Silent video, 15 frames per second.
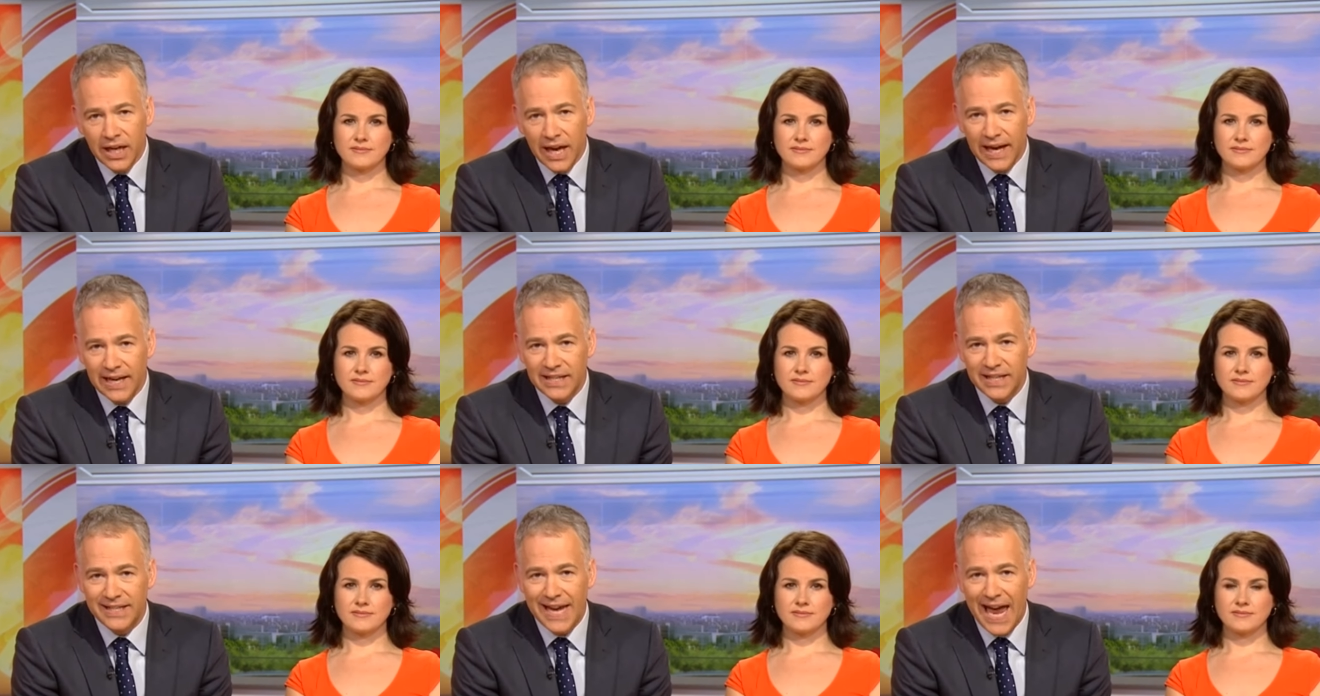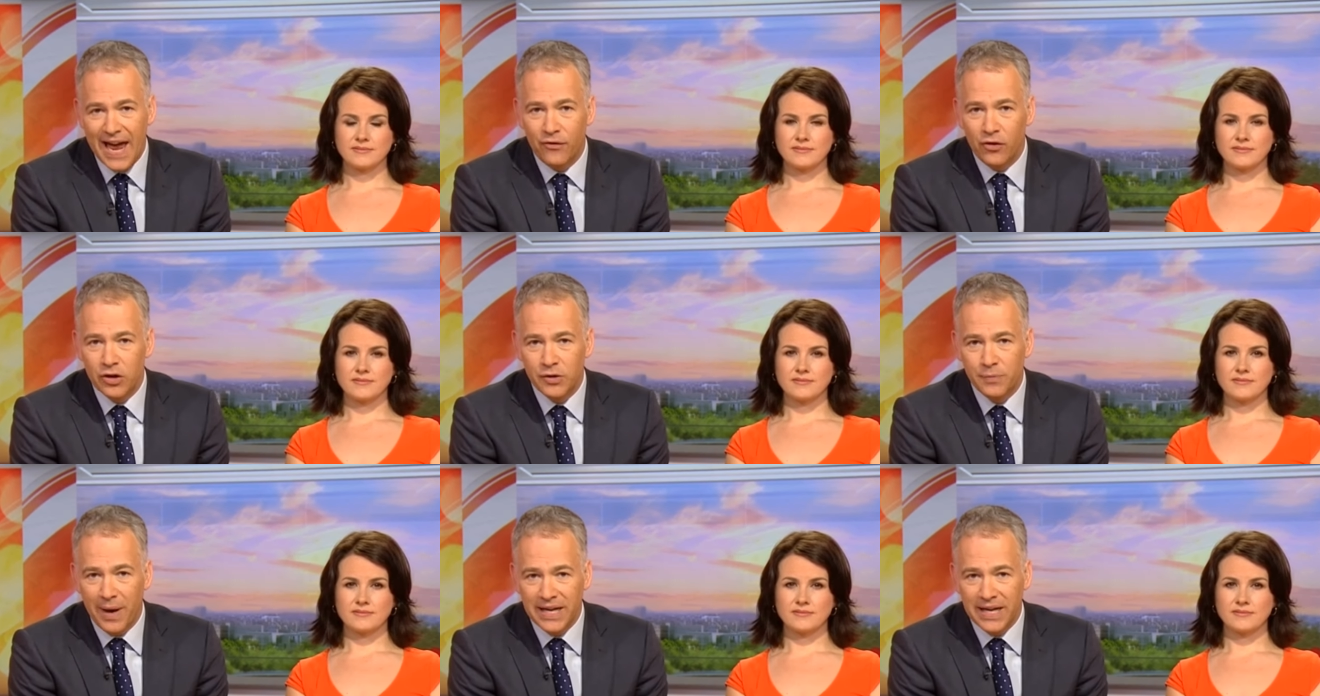Speaker 1: He's at
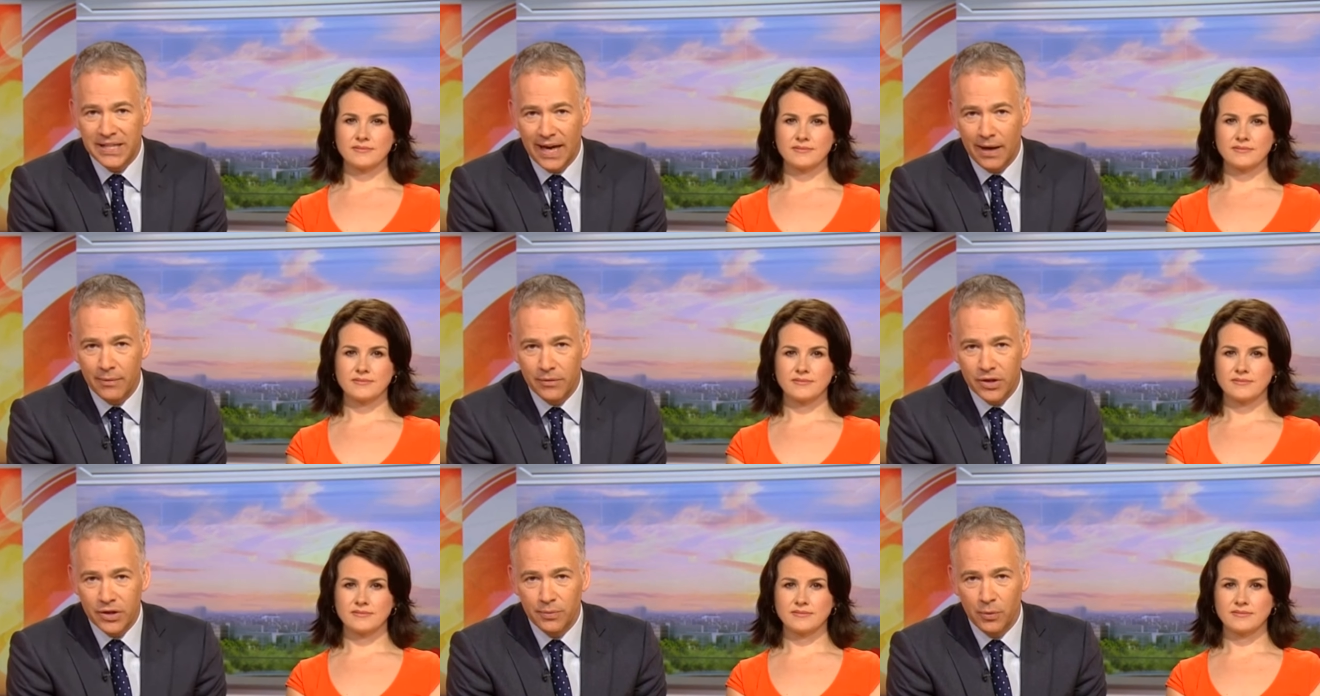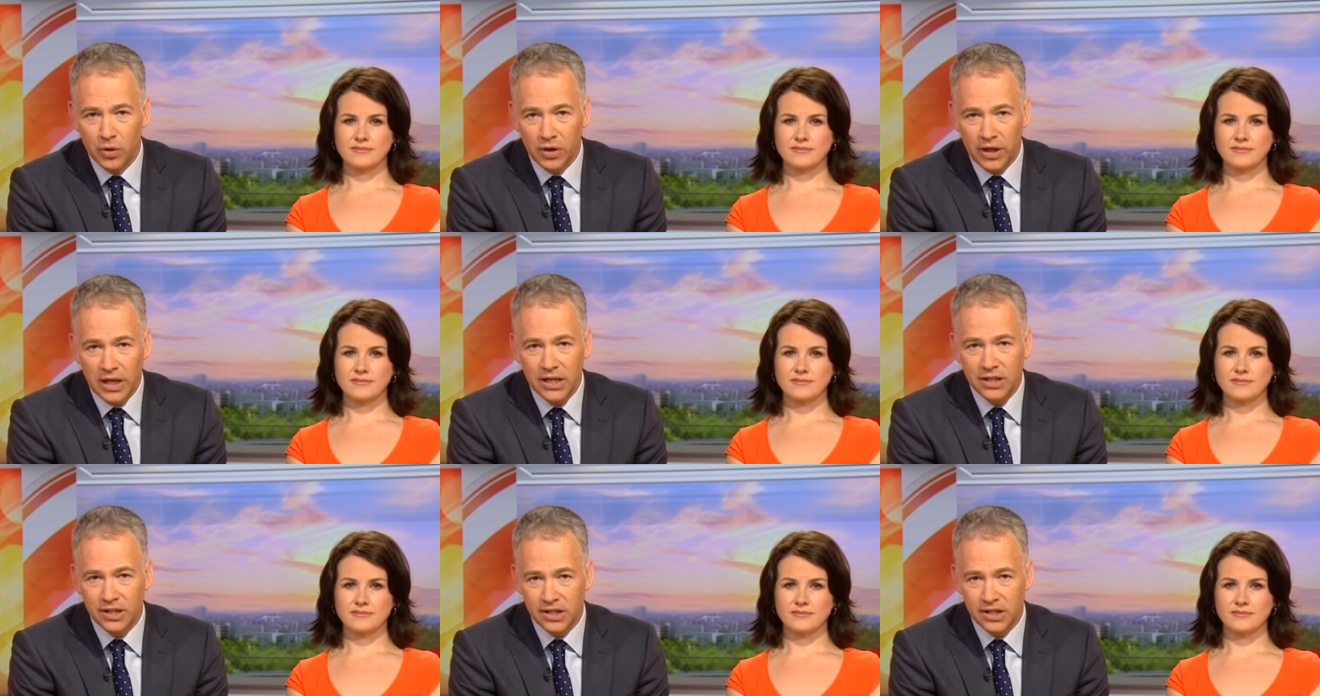Everest Base Camp this morning.
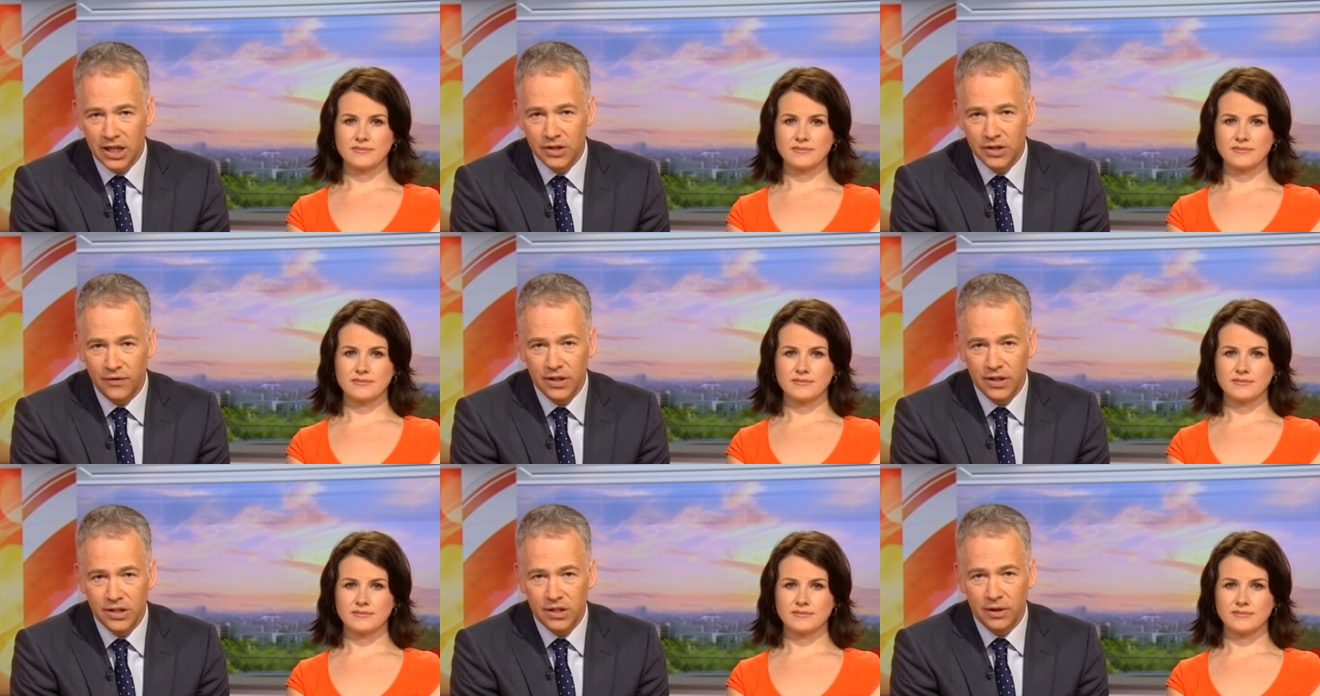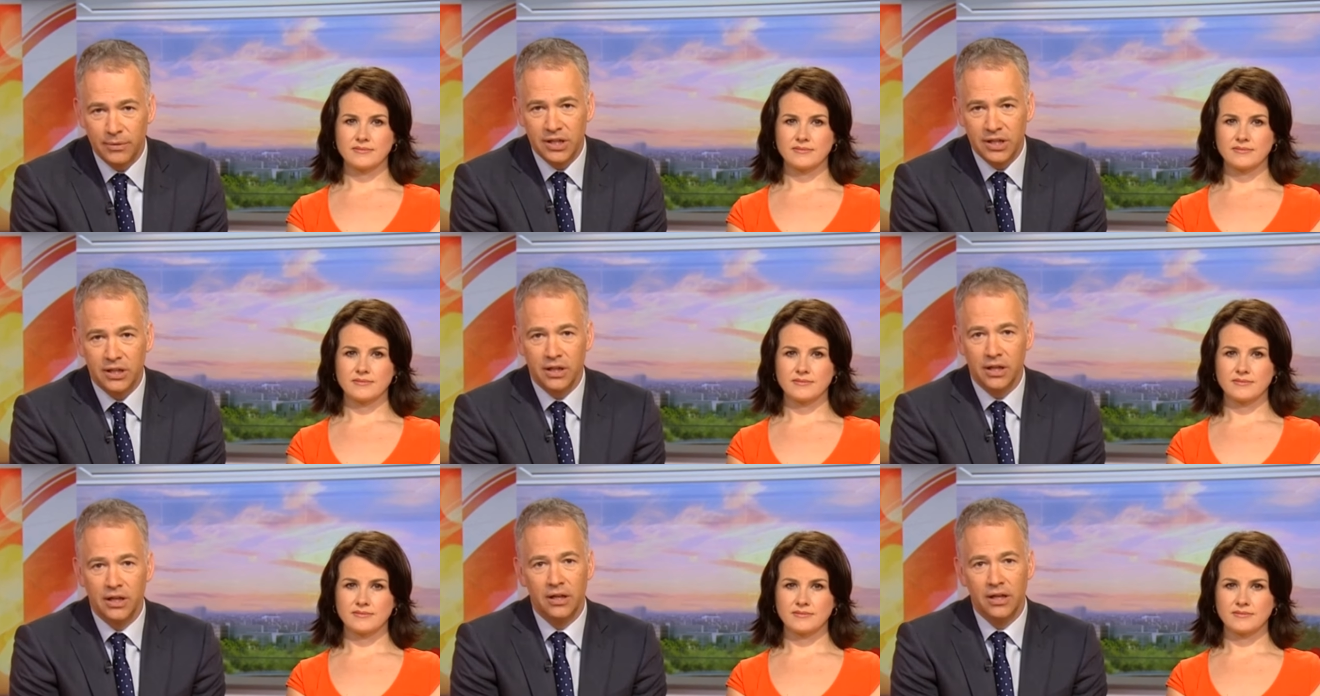He successfully
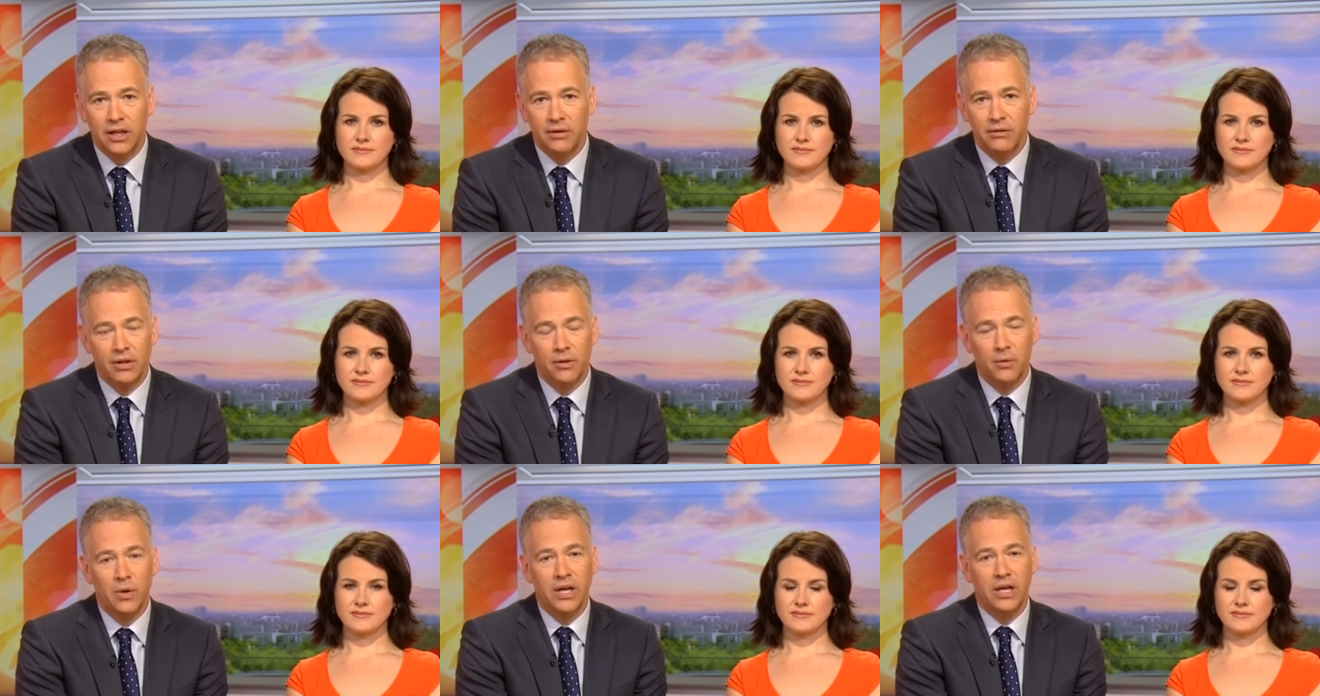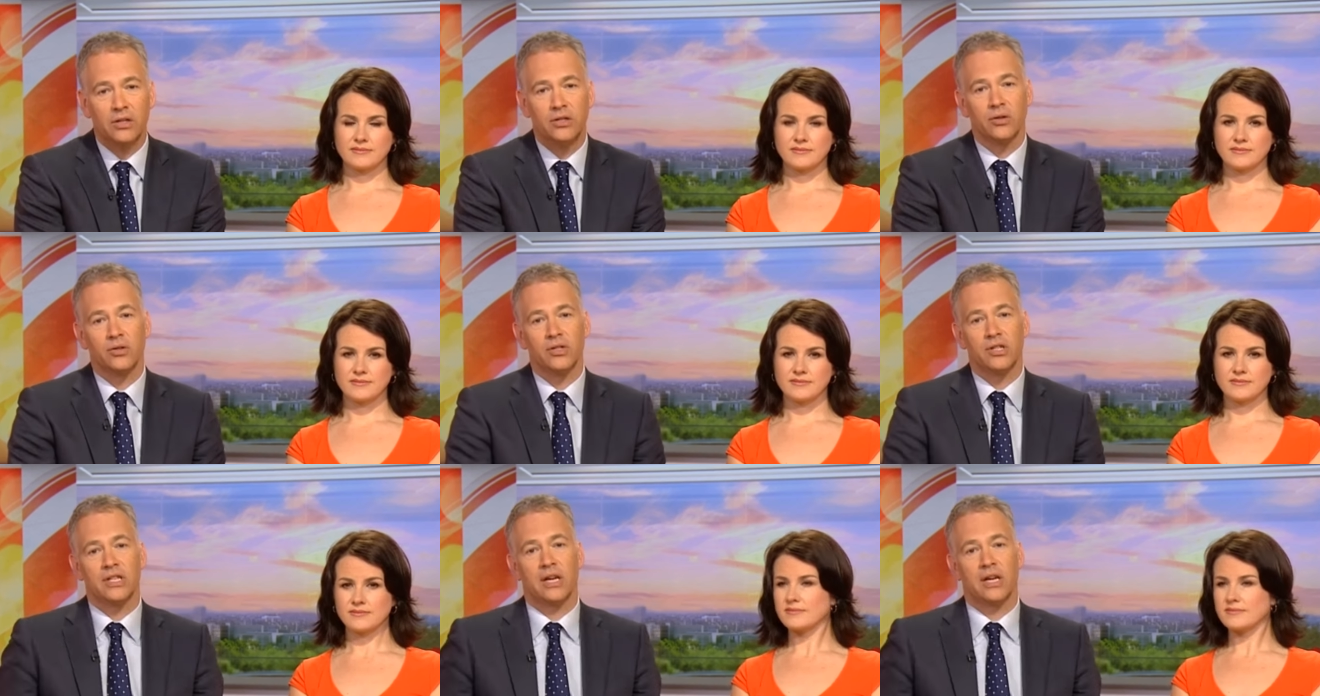summited earlier in the week. He joins us